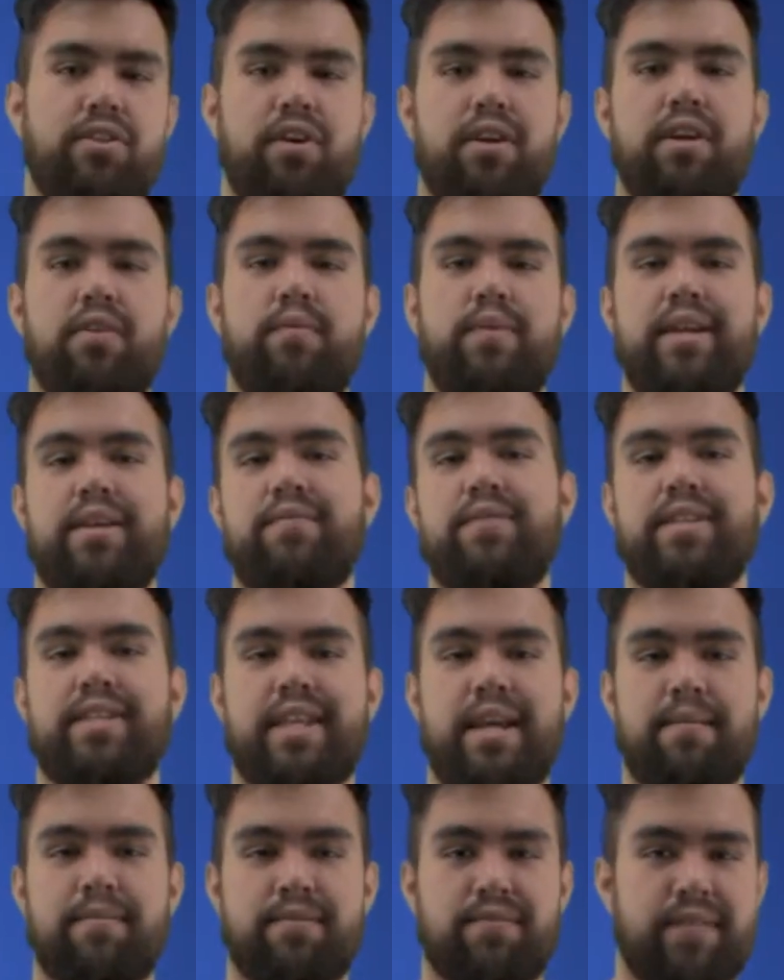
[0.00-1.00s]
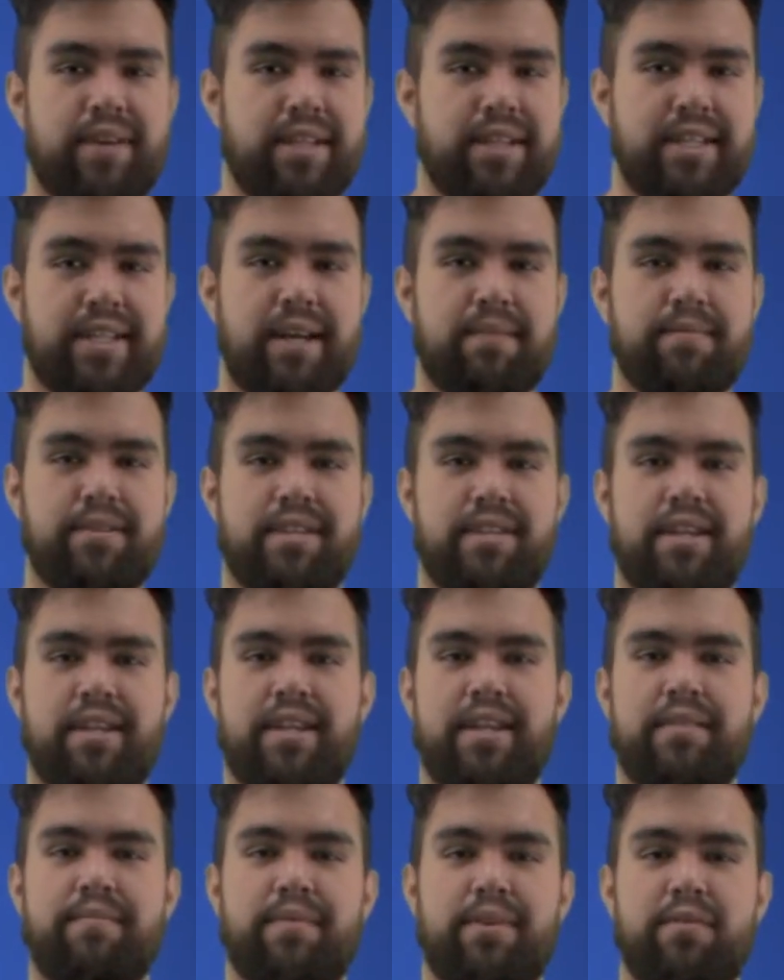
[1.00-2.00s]
During a week of exams, finding time to
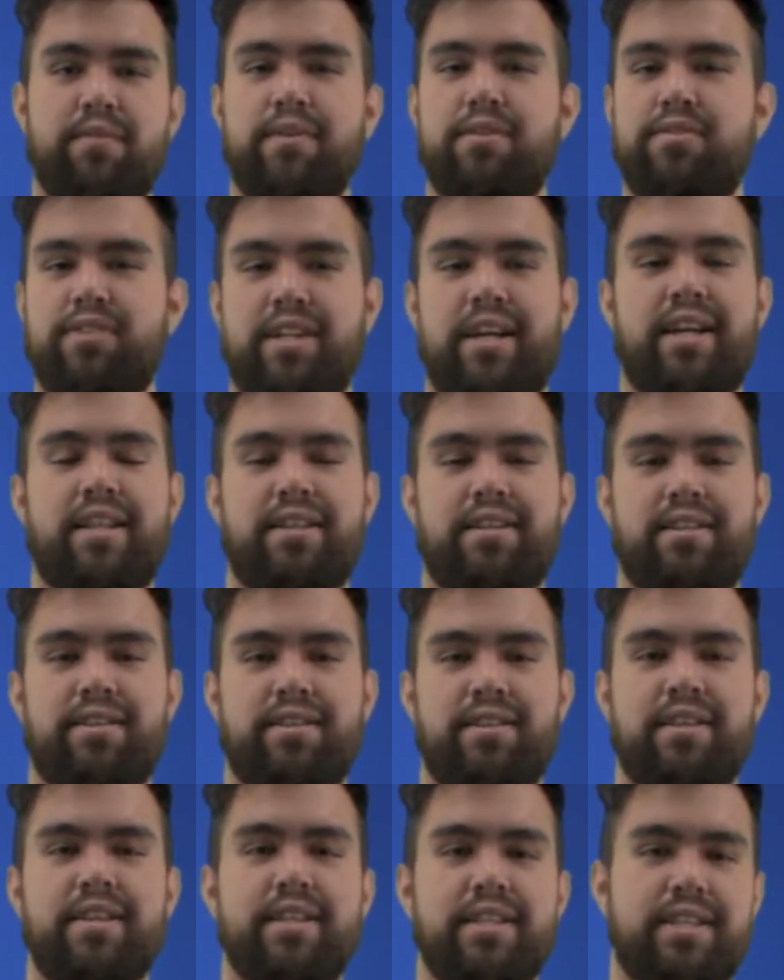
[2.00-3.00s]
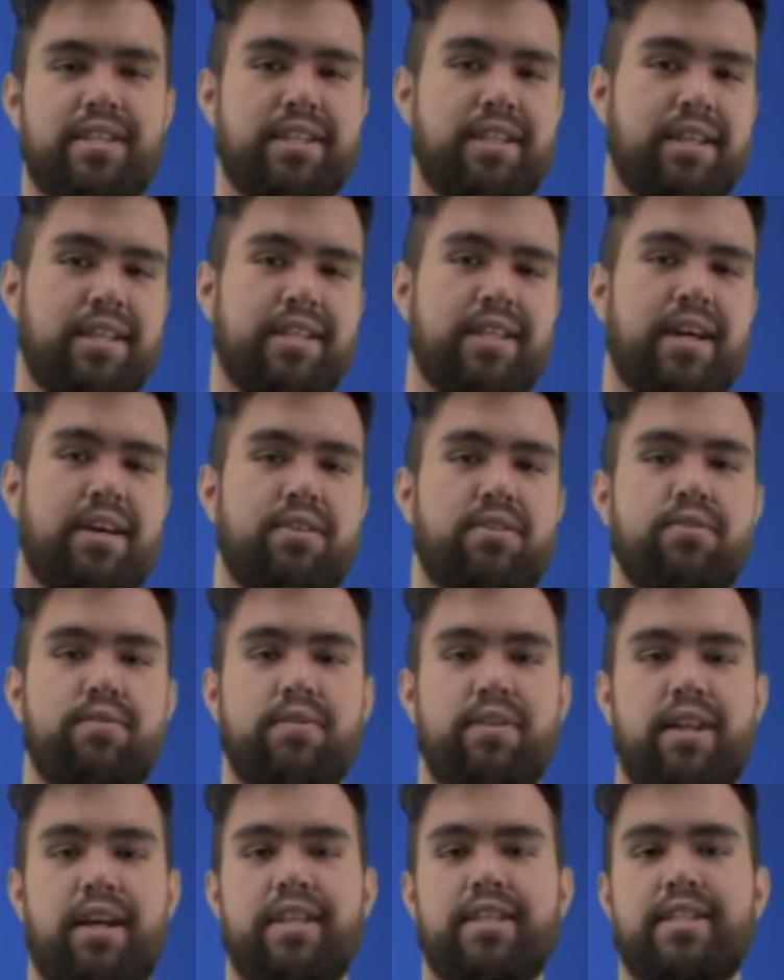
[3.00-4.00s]
study can be a real challenge. Sitting down to
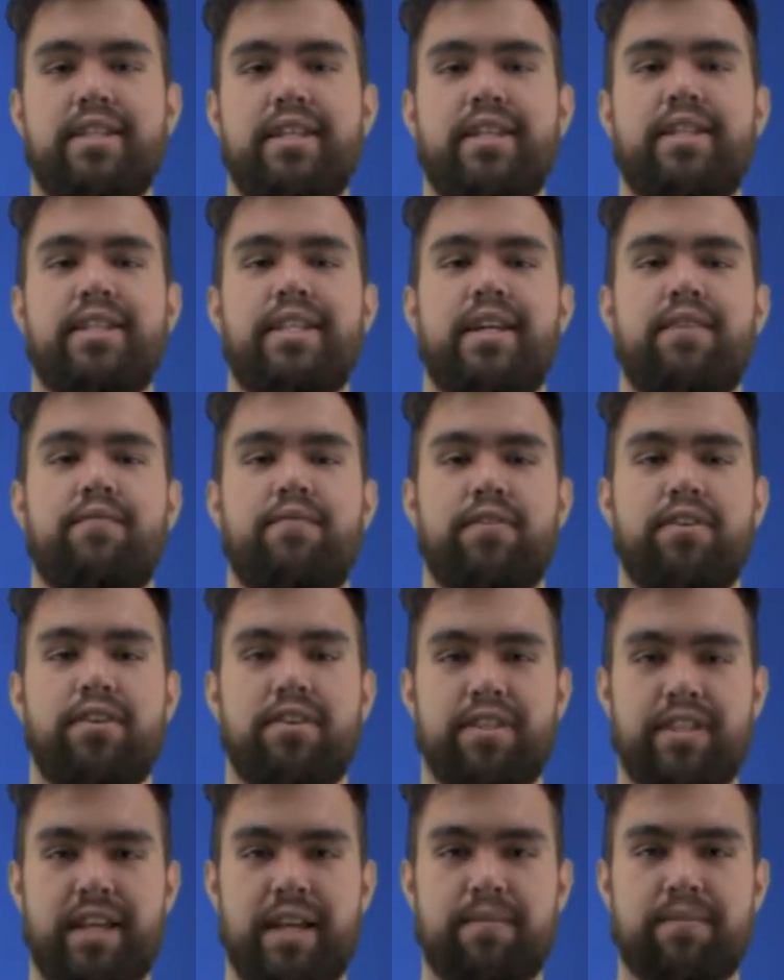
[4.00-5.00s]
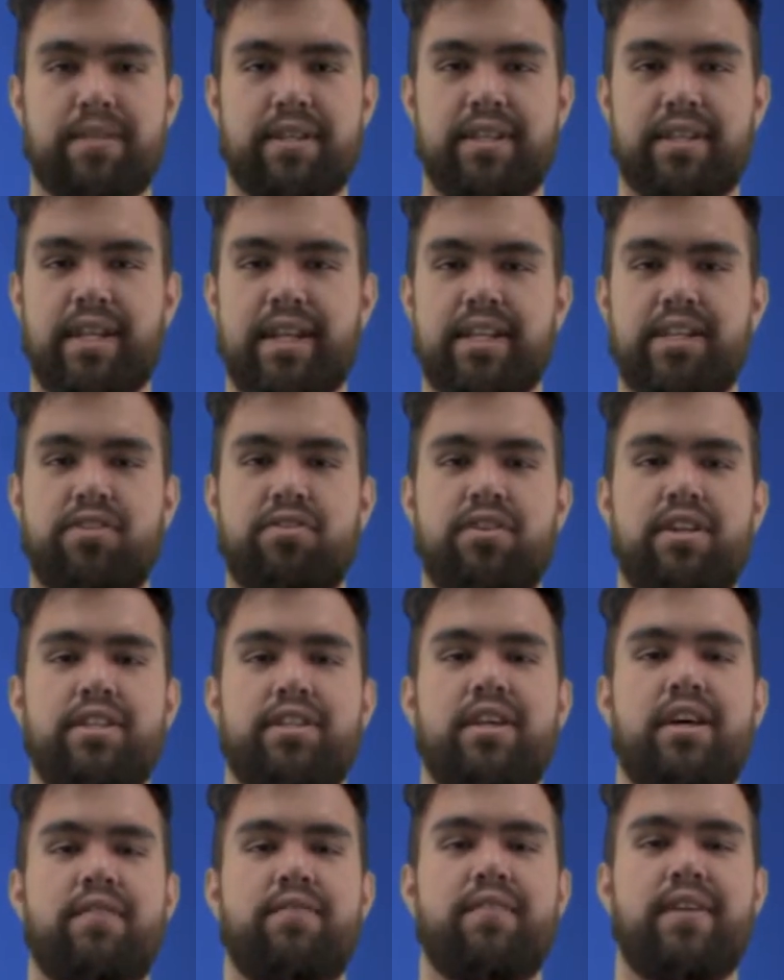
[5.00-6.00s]
allot study time for your exams can take the
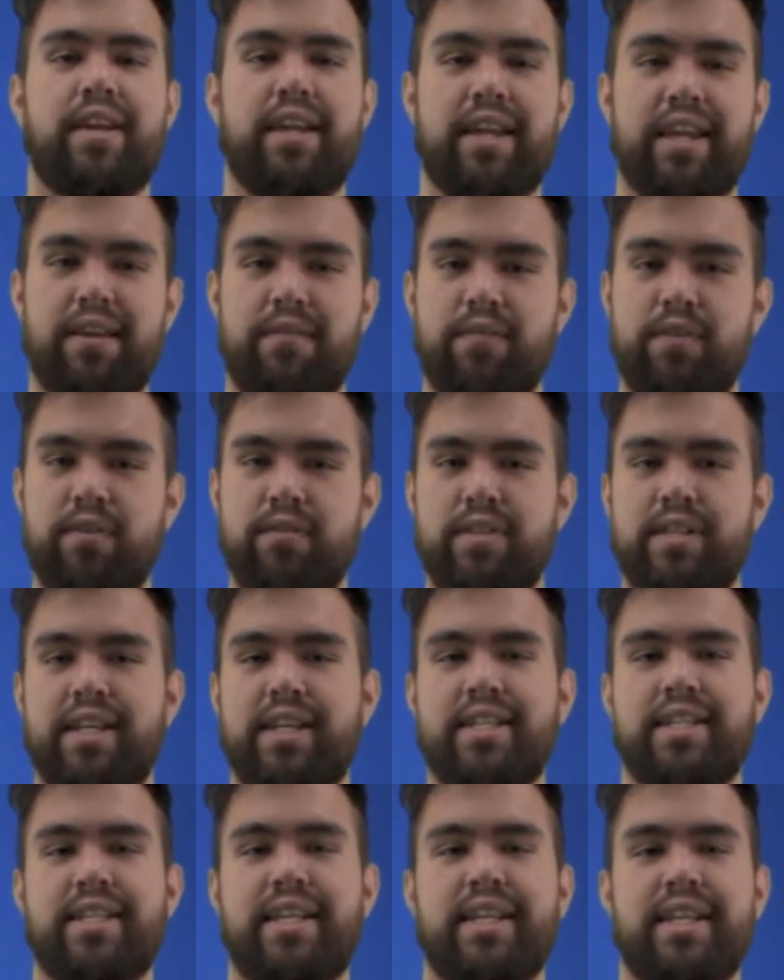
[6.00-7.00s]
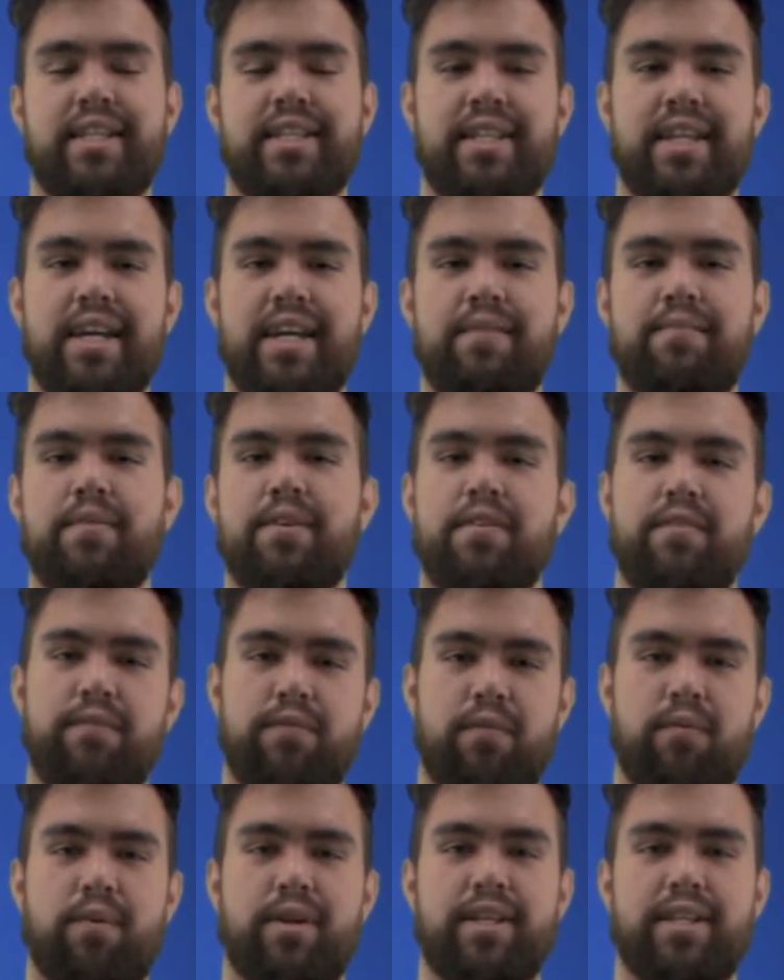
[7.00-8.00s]
stress off and give you a designated time
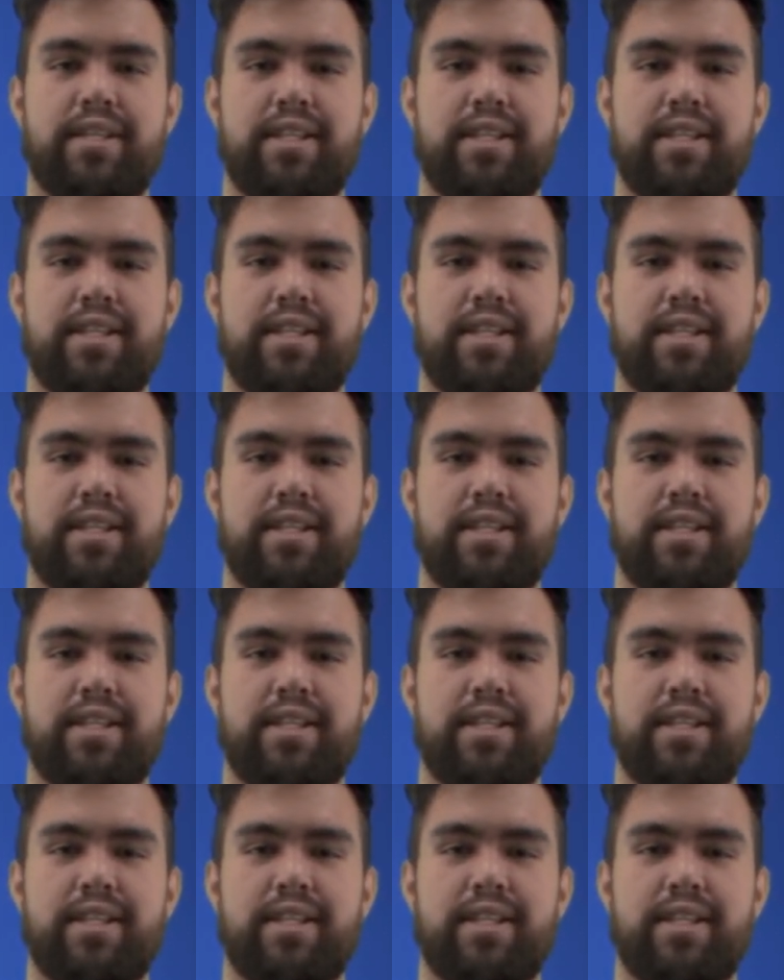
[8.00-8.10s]
for when to